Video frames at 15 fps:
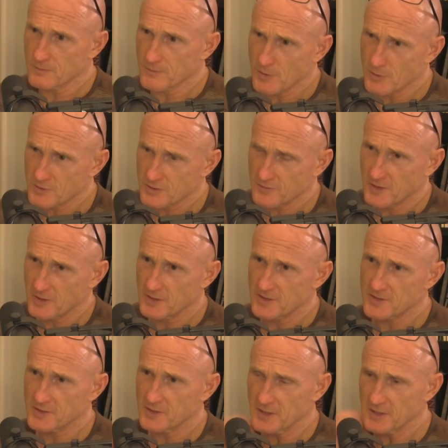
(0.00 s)
those of you
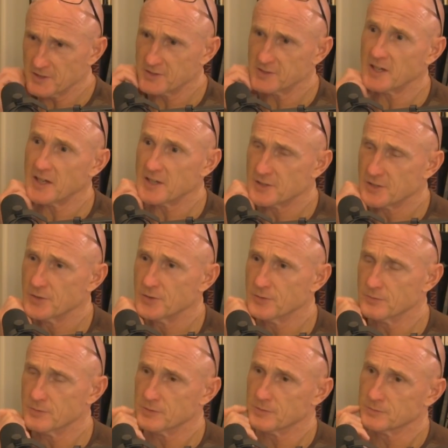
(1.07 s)
listening, stay
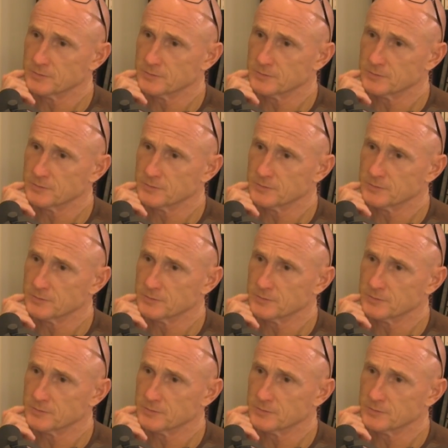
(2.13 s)
tuned.